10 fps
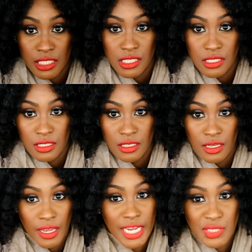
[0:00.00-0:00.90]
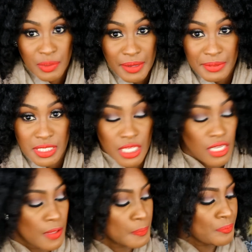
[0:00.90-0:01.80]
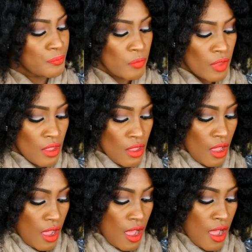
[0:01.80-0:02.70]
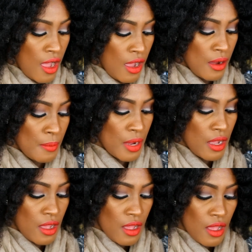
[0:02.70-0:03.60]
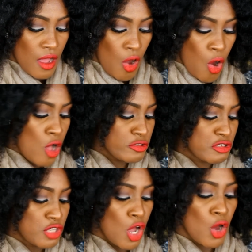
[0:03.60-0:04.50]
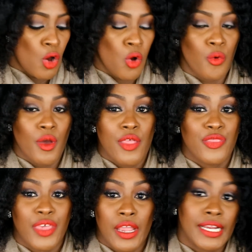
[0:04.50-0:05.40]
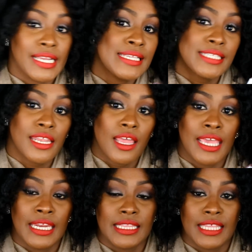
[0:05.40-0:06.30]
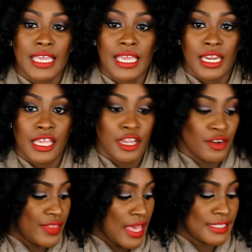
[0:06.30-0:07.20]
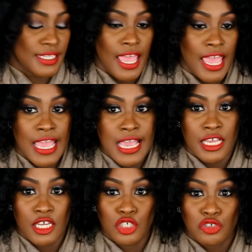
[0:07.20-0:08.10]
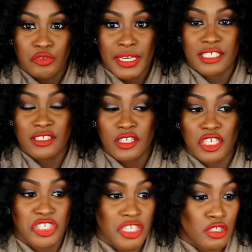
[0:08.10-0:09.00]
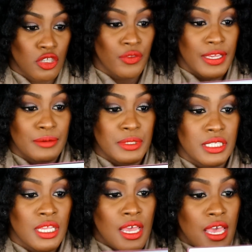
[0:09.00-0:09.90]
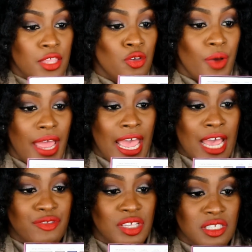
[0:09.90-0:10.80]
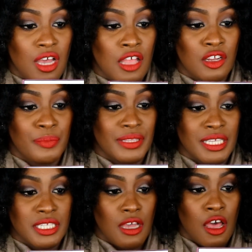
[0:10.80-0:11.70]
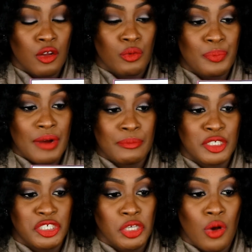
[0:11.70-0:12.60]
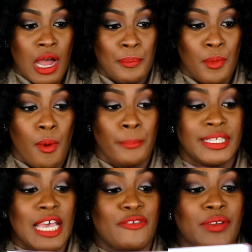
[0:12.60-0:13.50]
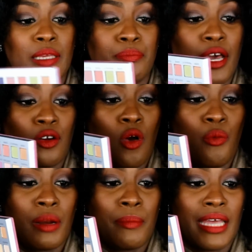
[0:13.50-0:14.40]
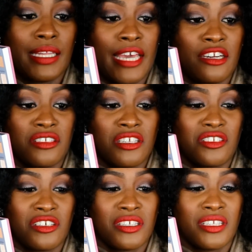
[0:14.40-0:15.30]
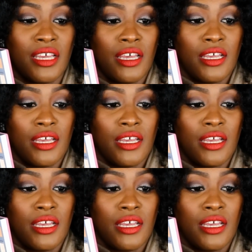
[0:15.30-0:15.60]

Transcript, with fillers: it. I just want to be able to see it. Um, also there isn't anything in here that's a transition so there was you will have this color but this color would probably show up definitely better on one of my lighter sisters